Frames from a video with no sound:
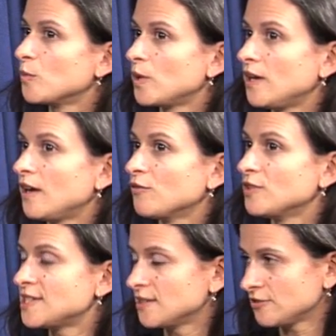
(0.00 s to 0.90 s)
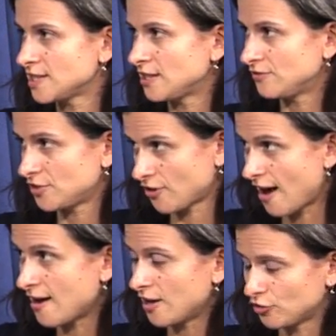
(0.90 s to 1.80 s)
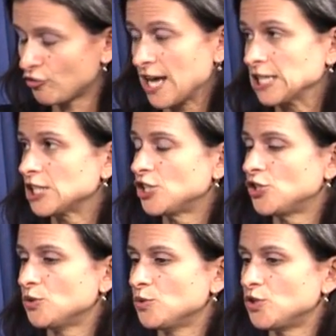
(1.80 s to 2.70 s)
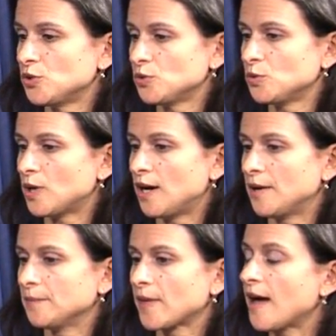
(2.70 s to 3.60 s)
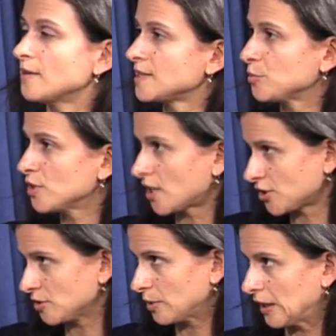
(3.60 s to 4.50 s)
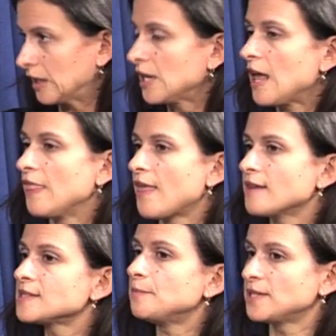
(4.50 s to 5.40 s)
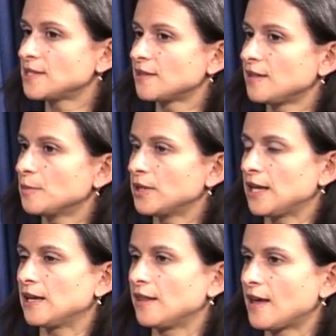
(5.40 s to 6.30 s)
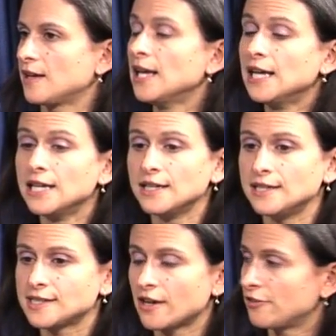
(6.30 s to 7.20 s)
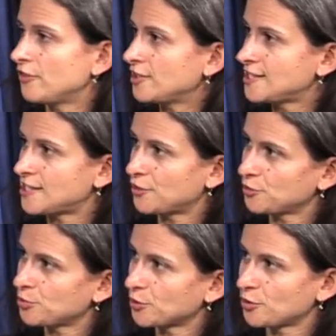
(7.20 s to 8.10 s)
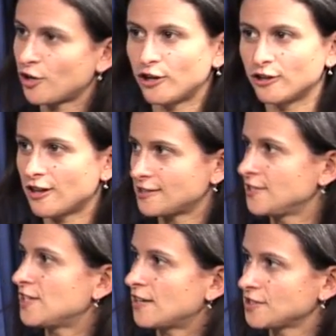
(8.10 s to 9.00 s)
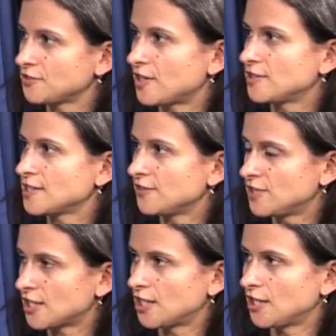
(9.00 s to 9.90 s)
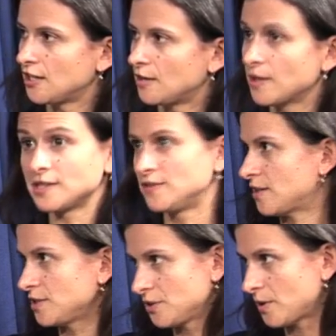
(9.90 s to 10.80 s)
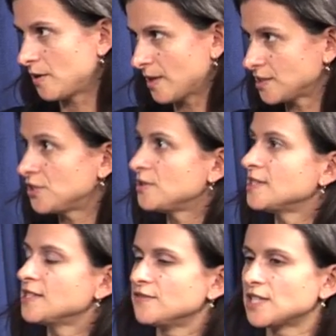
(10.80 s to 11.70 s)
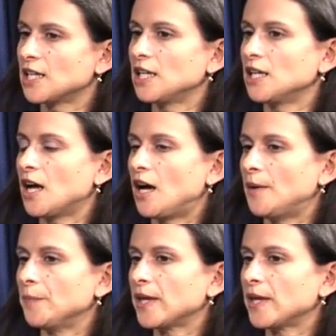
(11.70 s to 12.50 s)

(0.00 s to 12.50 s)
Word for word: we recently received a, gra a grant to do um, a housing production plan, and that's basically a plan that it's got a very standard protocol. Lots of towns around us have done it. Um, lots of towns throughout Massachusetts have done it. Um,